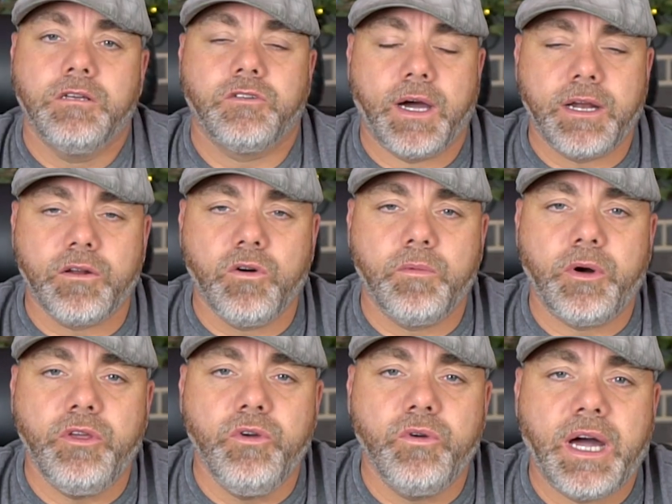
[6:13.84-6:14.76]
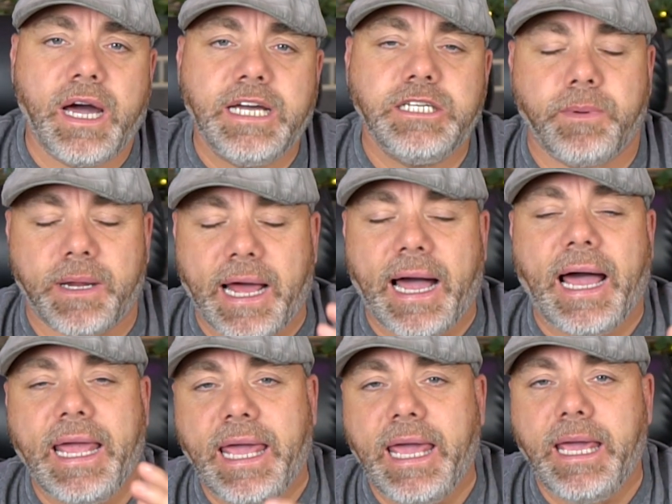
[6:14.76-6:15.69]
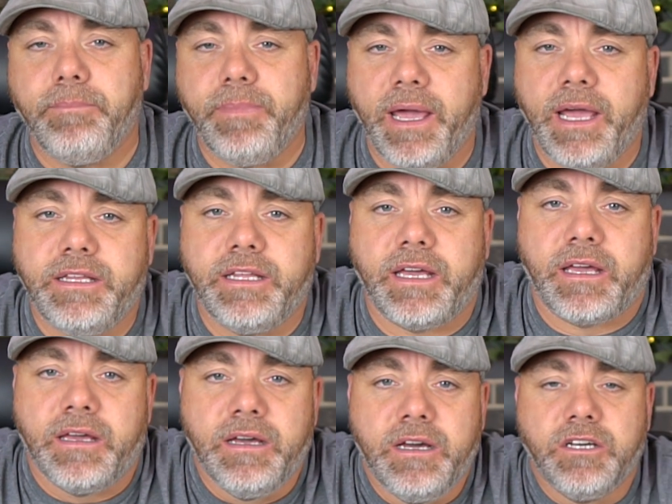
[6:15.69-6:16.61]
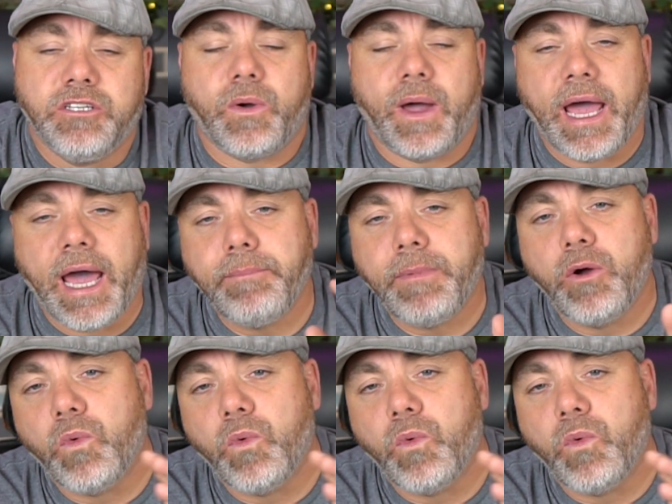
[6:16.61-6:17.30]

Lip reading: So I don't know about you guys, but I hate painting. So I had my